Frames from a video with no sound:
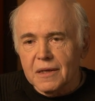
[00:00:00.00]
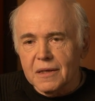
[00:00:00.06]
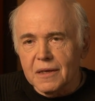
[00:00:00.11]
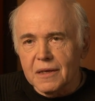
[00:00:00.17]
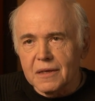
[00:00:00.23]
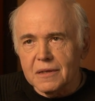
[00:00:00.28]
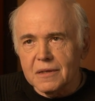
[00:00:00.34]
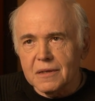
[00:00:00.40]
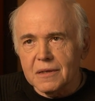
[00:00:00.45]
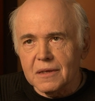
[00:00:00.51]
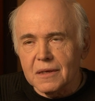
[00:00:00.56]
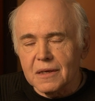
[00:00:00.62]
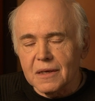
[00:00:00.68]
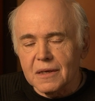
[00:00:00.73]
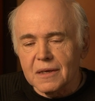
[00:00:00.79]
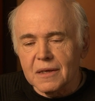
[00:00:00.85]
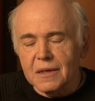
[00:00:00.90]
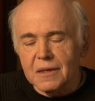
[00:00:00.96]
These,
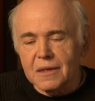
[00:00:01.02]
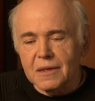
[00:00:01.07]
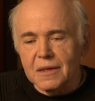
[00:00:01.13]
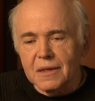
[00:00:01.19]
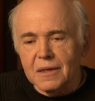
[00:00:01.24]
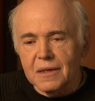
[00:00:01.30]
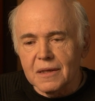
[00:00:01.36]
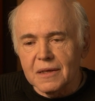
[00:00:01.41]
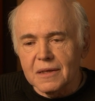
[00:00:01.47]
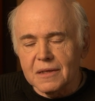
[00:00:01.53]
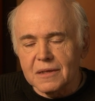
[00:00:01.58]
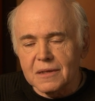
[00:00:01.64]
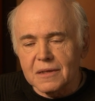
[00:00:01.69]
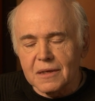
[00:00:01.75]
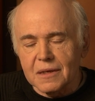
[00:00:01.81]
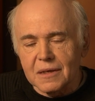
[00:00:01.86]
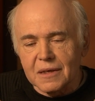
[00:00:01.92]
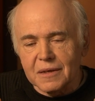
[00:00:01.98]
uh,
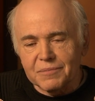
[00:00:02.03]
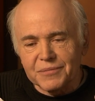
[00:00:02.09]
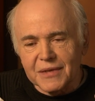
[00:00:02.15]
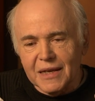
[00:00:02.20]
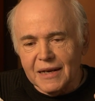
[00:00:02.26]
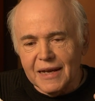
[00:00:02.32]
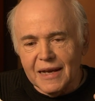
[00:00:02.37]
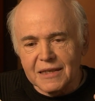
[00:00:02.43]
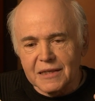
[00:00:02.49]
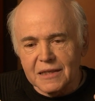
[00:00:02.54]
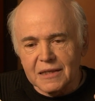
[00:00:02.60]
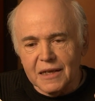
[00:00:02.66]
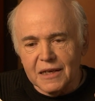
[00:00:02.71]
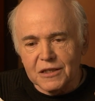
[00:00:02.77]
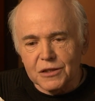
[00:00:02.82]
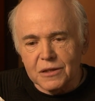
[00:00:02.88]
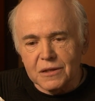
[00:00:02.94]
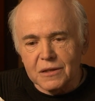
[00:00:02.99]
these uh, not
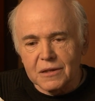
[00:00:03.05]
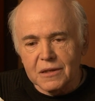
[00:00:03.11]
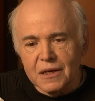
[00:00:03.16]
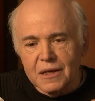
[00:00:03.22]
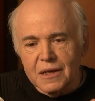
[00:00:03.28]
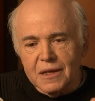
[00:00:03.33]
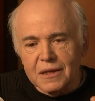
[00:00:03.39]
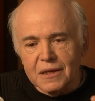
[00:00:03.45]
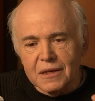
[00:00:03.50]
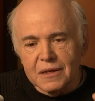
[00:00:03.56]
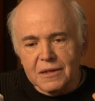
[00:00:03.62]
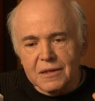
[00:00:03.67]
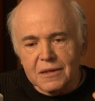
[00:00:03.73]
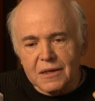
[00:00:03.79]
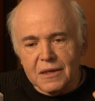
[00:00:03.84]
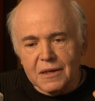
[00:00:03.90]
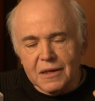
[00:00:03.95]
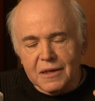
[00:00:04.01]
assignations,
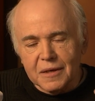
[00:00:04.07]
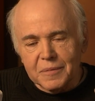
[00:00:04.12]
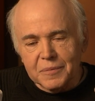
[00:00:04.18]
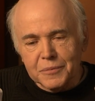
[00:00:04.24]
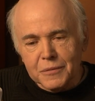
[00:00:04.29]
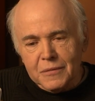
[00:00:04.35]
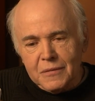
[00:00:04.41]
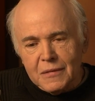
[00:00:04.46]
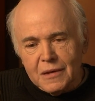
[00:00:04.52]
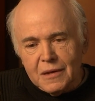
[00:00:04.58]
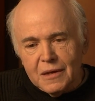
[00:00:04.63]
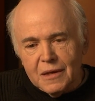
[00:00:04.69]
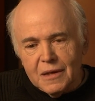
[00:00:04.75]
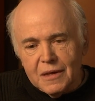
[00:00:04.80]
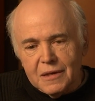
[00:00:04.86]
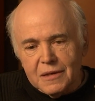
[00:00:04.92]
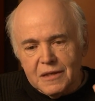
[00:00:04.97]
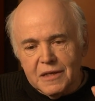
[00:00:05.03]
these um,
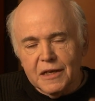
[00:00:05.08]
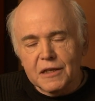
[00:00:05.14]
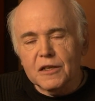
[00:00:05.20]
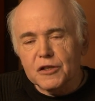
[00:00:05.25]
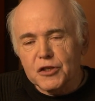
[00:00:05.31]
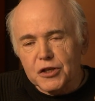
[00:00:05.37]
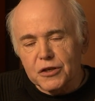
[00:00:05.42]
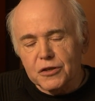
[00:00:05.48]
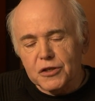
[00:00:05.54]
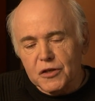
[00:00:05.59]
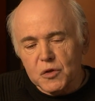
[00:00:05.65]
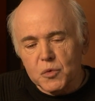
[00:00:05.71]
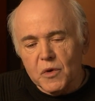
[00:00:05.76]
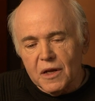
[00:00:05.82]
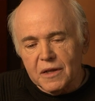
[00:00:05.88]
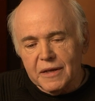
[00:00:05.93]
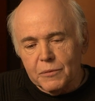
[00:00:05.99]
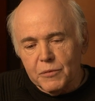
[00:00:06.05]
signatures as
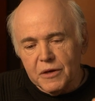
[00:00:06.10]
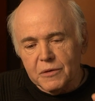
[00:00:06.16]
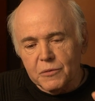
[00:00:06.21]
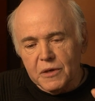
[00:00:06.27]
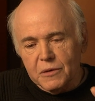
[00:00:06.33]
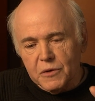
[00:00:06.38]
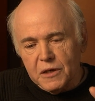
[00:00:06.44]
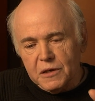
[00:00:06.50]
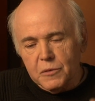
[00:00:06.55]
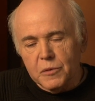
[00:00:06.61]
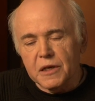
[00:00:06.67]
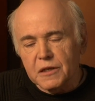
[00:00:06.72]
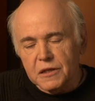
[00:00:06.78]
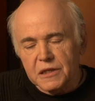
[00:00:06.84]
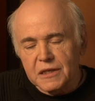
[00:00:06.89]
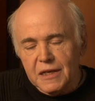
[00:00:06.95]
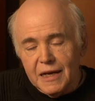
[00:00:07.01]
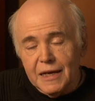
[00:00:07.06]
well, that we're, we're, we
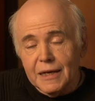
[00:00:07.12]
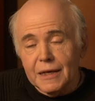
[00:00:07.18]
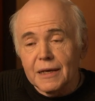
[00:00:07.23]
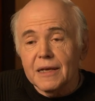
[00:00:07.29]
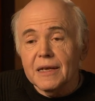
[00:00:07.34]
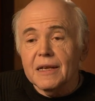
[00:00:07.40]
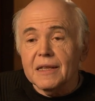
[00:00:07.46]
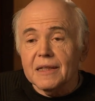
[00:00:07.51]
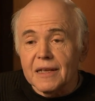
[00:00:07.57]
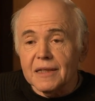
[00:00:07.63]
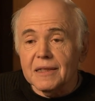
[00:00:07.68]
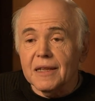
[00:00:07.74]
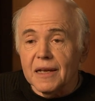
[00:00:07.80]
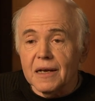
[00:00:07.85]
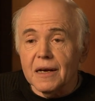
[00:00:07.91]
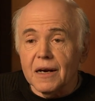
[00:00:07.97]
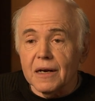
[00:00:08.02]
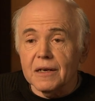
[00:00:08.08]
are saying that
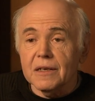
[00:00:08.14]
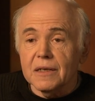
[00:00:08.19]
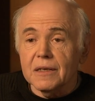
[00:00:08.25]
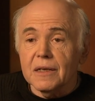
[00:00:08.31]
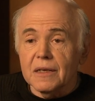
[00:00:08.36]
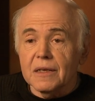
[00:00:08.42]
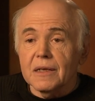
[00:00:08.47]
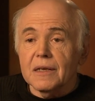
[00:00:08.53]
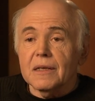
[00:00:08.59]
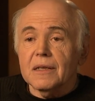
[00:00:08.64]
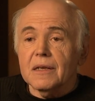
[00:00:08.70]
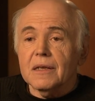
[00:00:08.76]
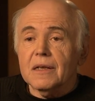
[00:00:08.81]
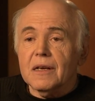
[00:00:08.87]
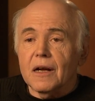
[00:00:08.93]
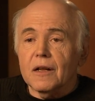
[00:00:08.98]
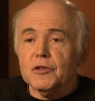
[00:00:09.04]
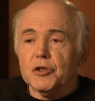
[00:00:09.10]
they are
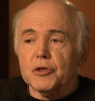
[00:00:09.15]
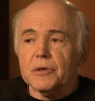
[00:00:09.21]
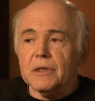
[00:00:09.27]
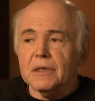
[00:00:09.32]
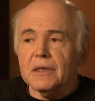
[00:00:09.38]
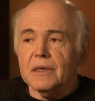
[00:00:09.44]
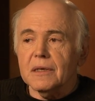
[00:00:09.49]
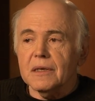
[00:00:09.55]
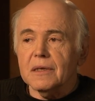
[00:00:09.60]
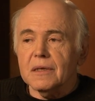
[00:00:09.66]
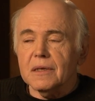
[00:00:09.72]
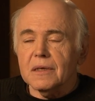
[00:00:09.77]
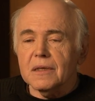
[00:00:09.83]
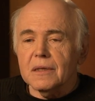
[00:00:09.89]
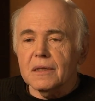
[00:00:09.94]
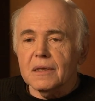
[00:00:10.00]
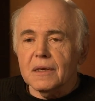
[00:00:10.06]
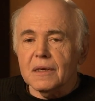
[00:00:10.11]
culturally
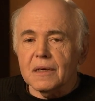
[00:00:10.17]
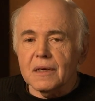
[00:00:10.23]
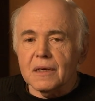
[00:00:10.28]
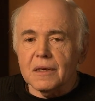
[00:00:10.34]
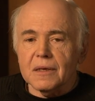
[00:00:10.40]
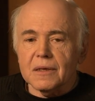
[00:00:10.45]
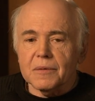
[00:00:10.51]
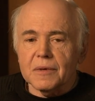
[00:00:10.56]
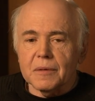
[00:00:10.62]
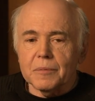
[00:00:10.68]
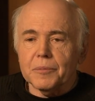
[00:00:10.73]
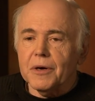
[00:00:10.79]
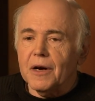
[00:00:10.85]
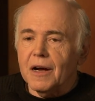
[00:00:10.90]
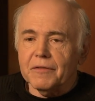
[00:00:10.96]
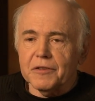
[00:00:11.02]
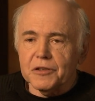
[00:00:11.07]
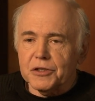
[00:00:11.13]
uh,
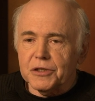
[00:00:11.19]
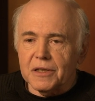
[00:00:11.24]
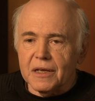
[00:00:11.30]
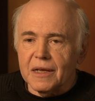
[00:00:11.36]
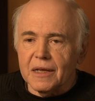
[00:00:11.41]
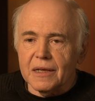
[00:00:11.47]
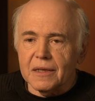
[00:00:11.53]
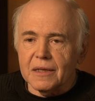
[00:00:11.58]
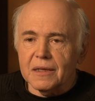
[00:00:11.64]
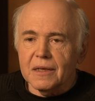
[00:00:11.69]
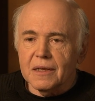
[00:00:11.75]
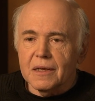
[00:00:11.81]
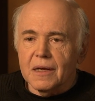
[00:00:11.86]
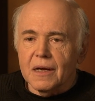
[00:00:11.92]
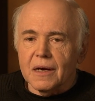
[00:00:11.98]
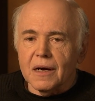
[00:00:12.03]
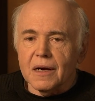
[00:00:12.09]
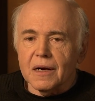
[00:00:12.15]
impoverished and
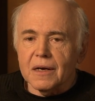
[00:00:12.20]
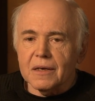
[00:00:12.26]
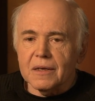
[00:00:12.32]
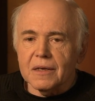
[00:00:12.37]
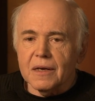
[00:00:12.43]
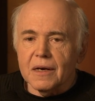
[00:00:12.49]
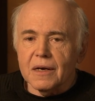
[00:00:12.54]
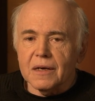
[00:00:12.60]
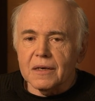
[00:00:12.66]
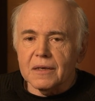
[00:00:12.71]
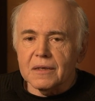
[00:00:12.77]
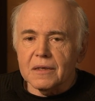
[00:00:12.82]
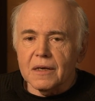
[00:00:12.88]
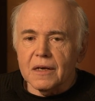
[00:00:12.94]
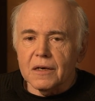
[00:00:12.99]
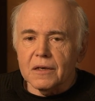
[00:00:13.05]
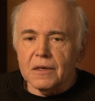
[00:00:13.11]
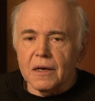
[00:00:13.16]
are, are,
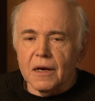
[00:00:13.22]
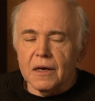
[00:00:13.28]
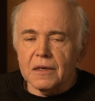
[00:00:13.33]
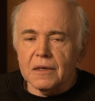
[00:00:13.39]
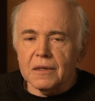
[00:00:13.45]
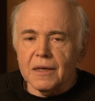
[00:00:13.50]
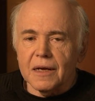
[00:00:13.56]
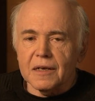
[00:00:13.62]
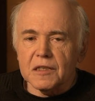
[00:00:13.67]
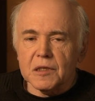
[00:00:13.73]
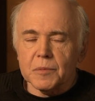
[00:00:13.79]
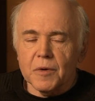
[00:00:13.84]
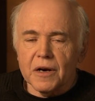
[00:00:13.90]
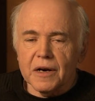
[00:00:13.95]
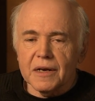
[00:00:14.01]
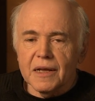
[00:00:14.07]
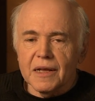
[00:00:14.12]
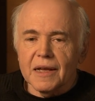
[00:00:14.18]
are, are not as
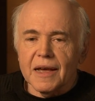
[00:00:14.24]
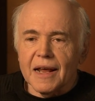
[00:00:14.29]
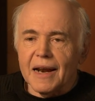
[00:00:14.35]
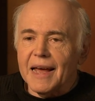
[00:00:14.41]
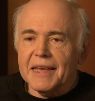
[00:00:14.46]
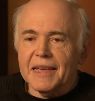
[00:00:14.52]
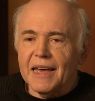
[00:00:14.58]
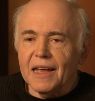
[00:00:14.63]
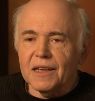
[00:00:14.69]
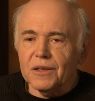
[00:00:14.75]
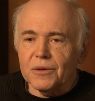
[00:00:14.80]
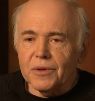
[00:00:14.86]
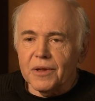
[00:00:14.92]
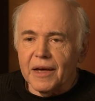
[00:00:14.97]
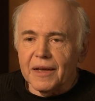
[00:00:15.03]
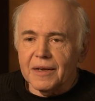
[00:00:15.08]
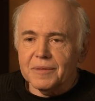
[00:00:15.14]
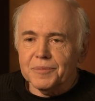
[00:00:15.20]
smart, and I can't do
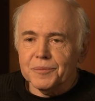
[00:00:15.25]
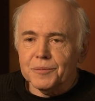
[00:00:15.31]
that.